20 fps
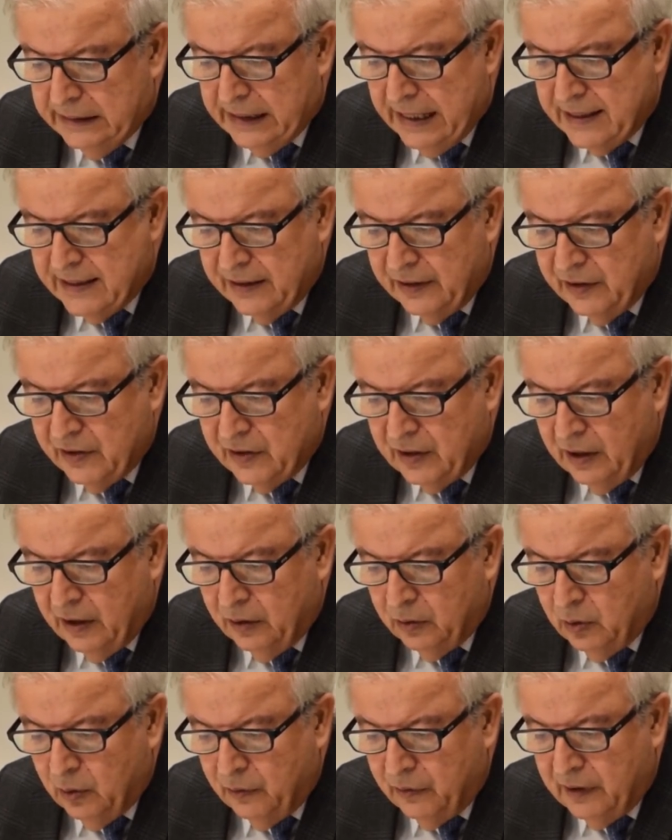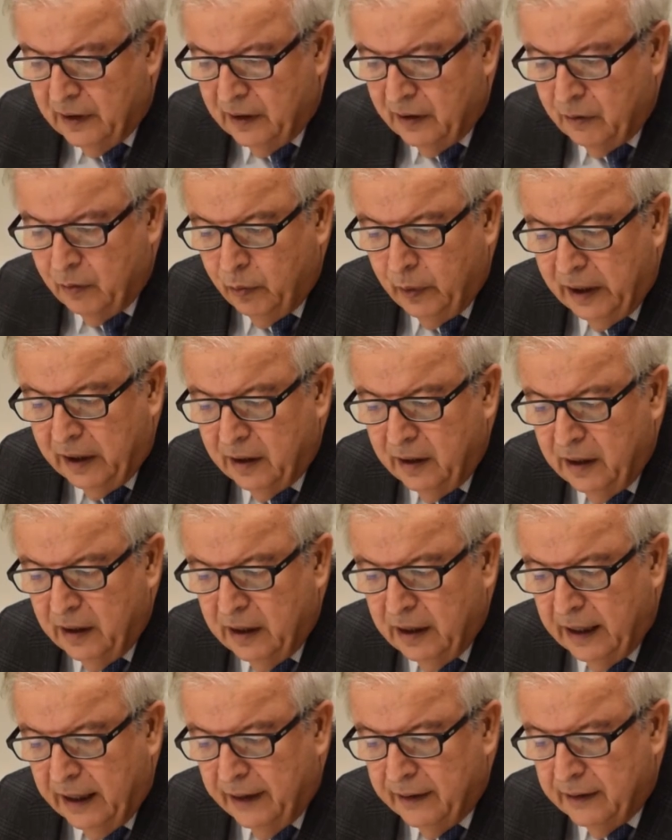as a result of this weakening
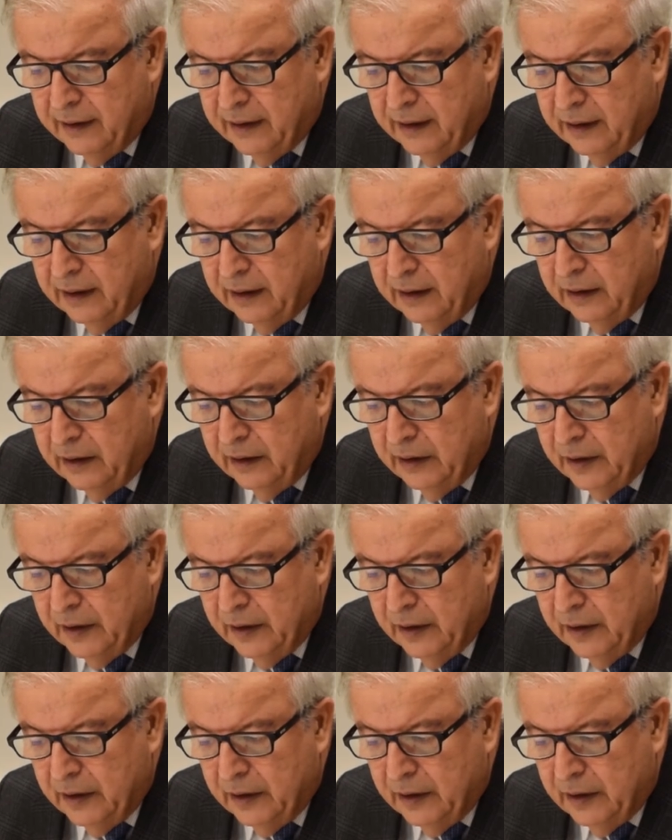and the